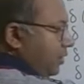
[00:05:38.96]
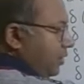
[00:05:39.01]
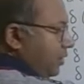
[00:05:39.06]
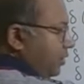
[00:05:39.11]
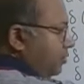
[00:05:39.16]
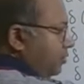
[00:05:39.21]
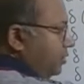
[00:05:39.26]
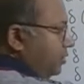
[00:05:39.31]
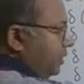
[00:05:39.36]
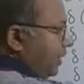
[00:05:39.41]

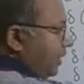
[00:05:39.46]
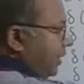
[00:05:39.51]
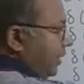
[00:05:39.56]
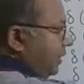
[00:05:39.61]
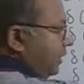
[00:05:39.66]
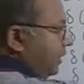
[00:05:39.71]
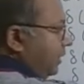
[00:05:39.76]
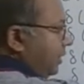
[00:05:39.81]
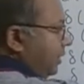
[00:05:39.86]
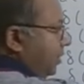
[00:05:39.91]
new
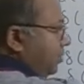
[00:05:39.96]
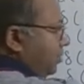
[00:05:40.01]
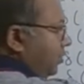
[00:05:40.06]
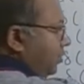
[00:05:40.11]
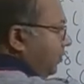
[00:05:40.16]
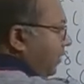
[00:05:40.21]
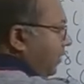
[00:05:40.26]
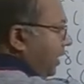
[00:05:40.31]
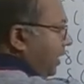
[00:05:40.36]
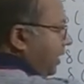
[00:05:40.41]
set,
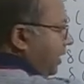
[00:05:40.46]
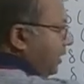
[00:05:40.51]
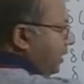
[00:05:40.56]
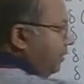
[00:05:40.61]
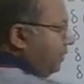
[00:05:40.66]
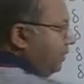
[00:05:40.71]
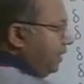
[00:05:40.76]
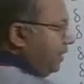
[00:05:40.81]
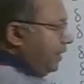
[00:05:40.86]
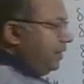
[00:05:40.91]
so we are
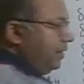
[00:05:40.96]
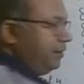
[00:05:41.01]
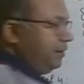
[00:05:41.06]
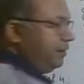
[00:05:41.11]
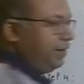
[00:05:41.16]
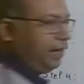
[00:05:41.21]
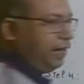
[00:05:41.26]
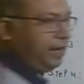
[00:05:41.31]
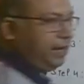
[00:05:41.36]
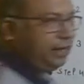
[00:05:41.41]
naming it
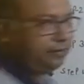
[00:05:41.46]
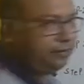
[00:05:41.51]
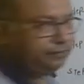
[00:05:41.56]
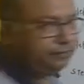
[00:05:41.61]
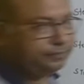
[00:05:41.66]
D.